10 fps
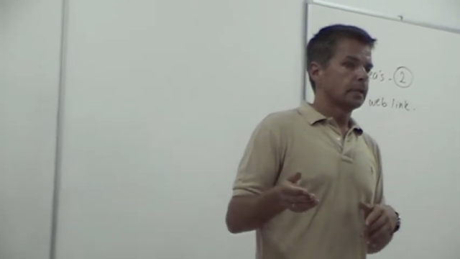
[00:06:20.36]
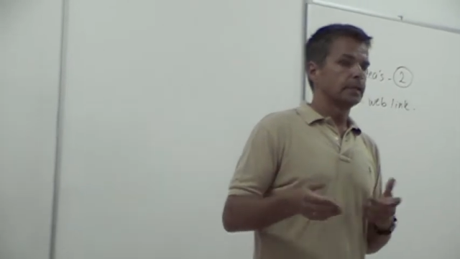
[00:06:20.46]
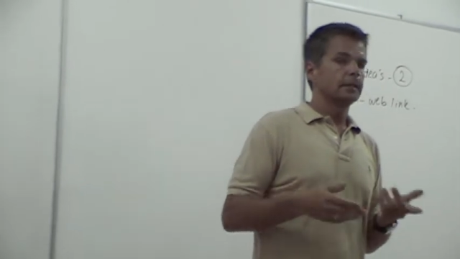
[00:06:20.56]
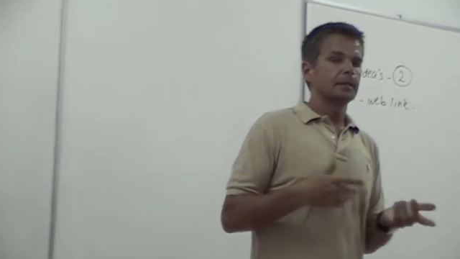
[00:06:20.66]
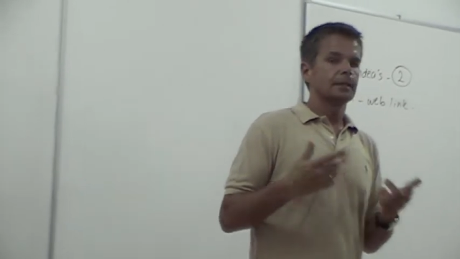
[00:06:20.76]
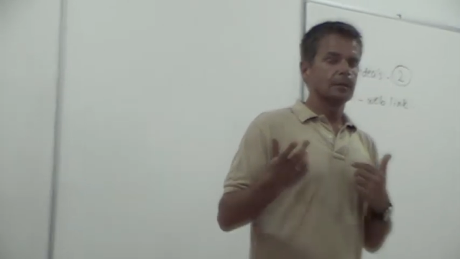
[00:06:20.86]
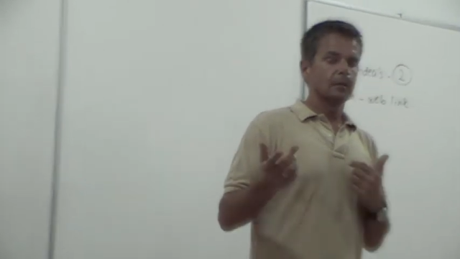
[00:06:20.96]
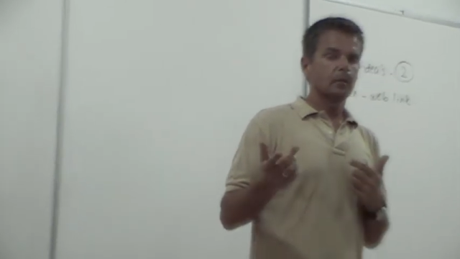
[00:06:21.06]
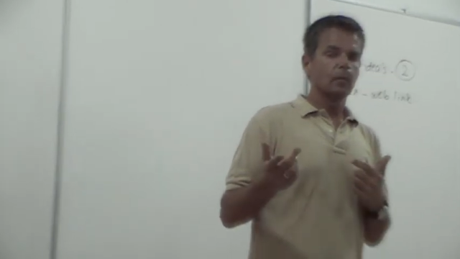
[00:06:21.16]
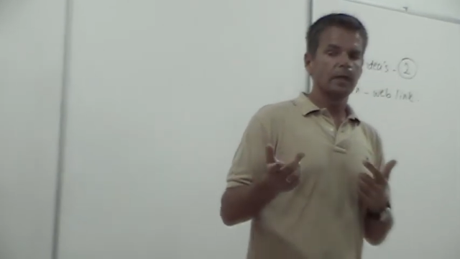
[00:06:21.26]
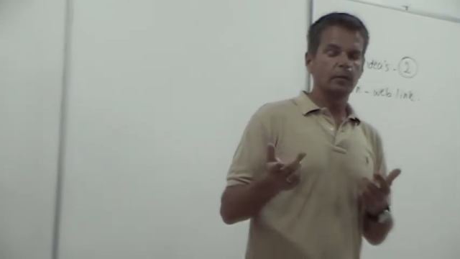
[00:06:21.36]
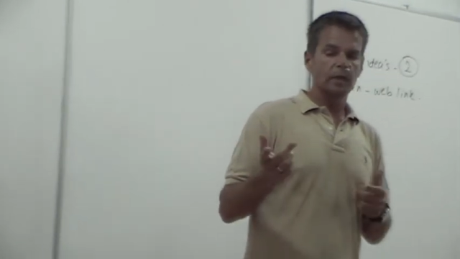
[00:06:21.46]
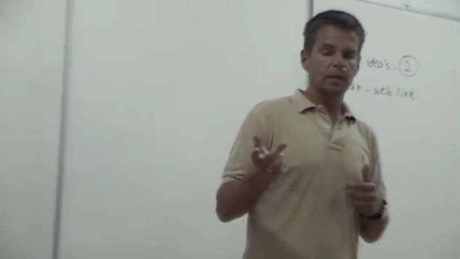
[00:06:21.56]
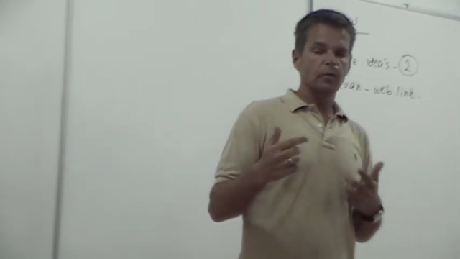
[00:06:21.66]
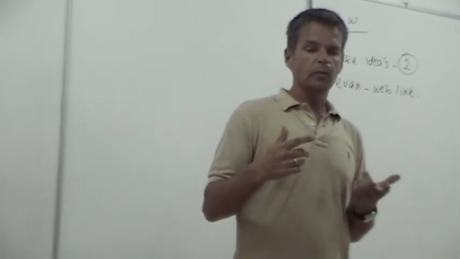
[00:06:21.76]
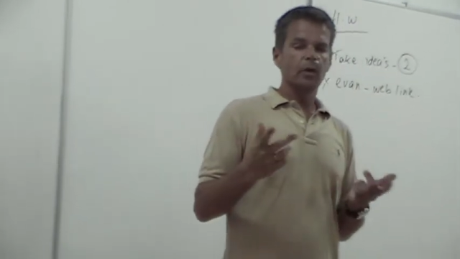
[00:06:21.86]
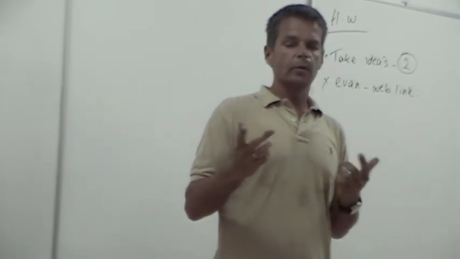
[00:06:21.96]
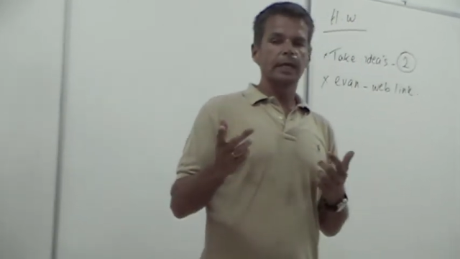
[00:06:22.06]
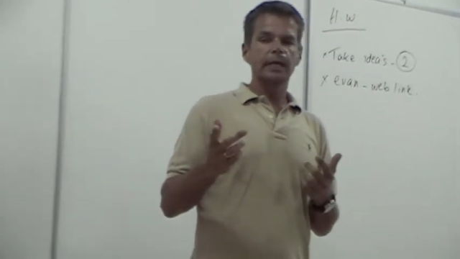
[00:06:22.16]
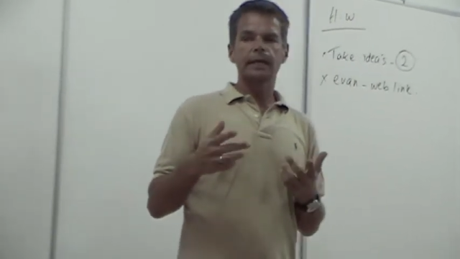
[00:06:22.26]
And when you're
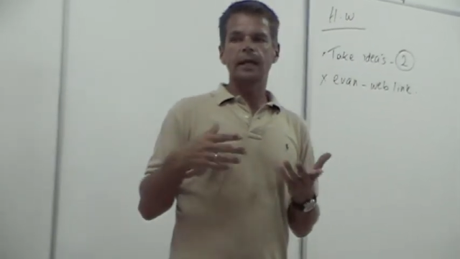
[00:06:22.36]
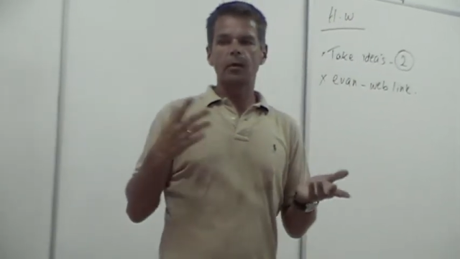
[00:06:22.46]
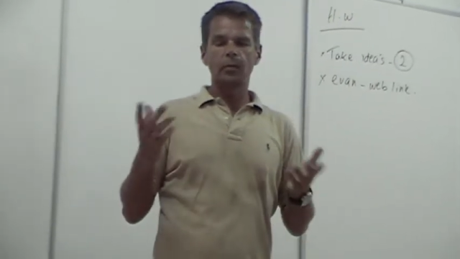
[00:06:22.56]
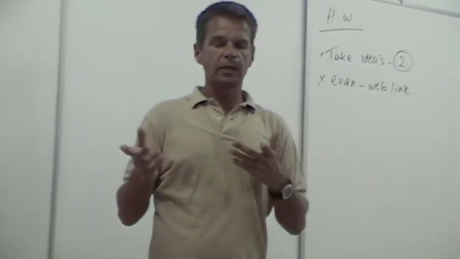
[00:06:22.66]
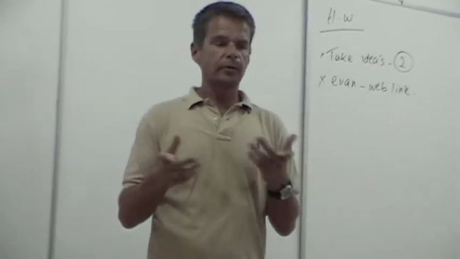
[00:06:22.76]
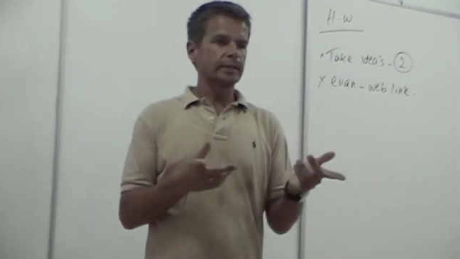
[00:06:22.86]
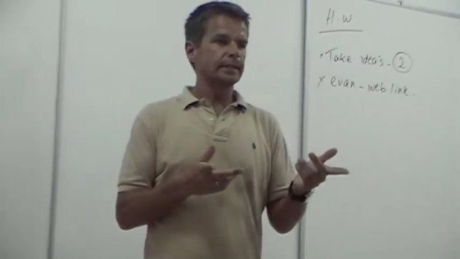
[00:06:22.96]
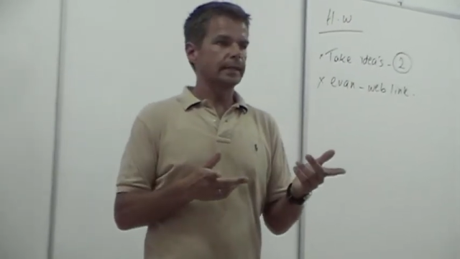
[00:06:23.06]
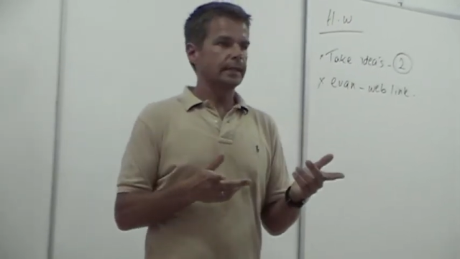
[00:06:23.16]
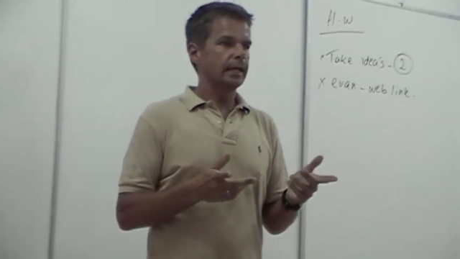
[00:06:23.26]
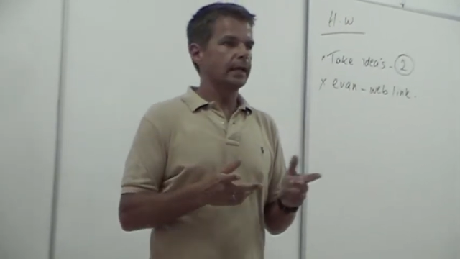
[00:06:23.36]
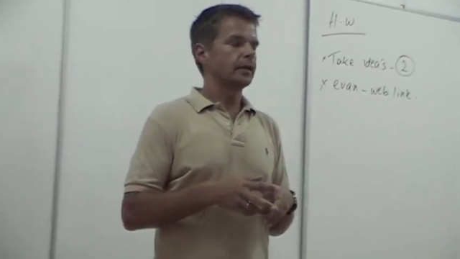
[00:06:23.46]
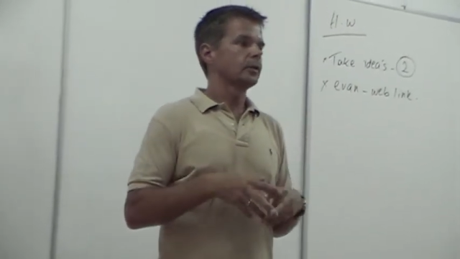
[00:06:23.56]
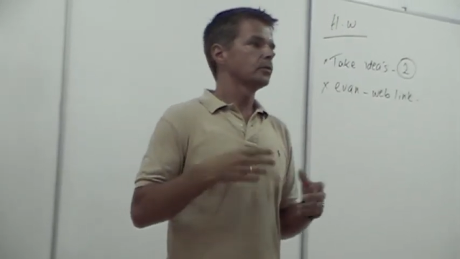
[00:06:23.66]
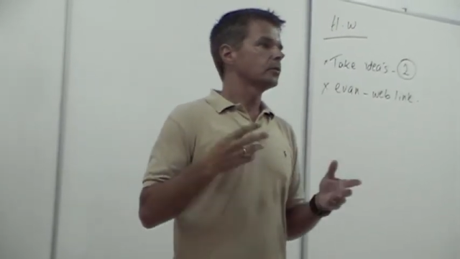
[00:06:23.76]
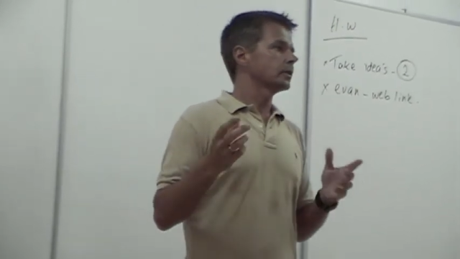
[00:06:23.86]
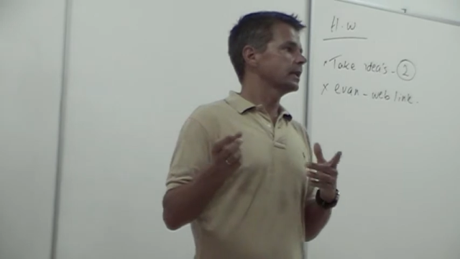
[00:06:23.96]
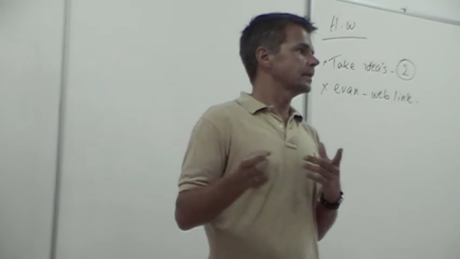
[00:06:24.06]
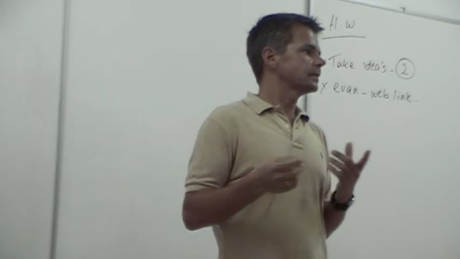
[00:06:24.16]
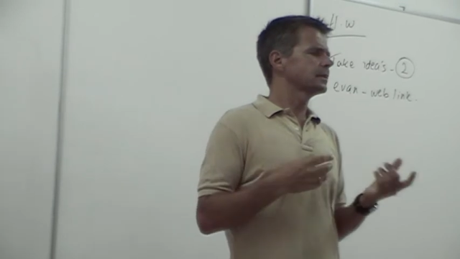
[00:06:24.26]
going in now, when you're sitting here and you're going
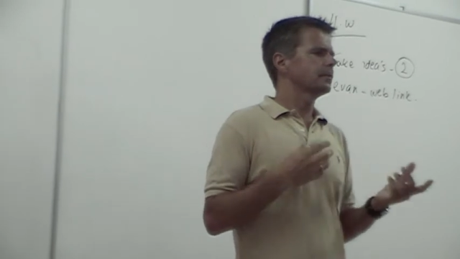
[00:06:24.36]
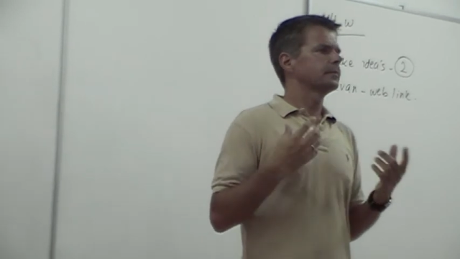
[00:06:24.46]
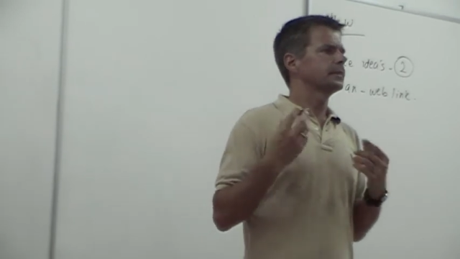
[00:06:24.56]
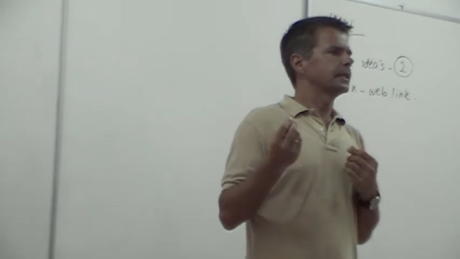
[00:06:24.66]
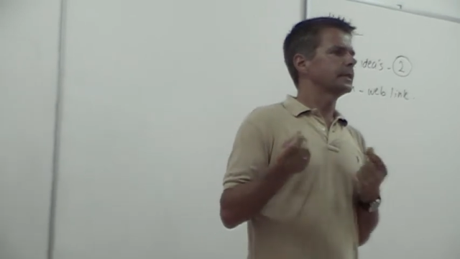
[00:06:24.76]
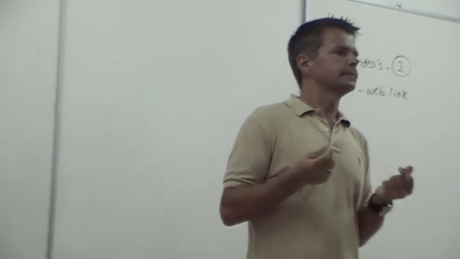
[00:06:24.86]
to get some